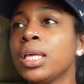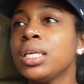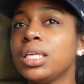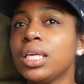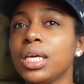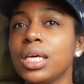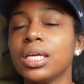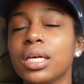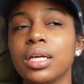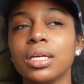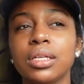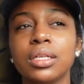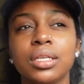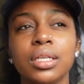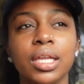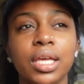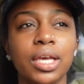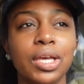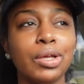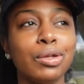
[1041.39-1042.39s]
yeah,
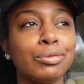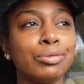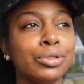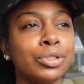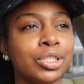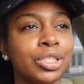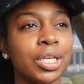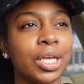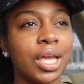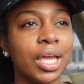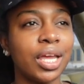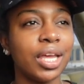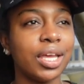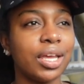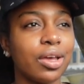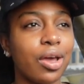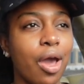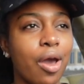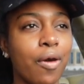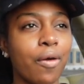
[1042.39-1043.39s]
nail
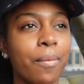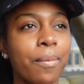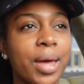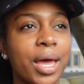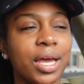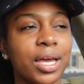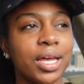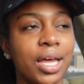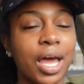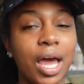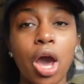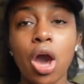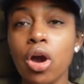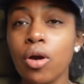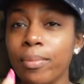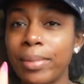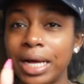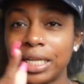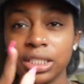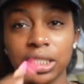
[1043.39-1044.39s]
check. Oh my god.
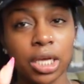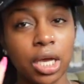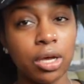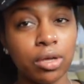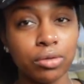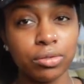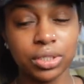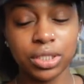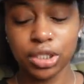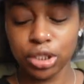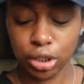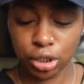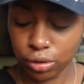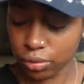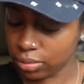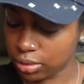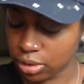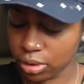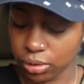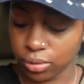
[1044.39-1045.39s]
Oh my toes is
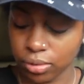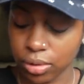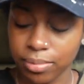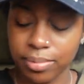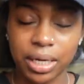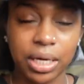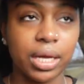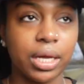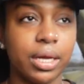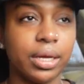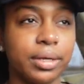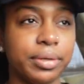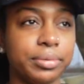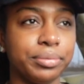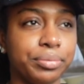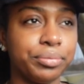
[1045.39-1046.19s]
cute too. Oh my god.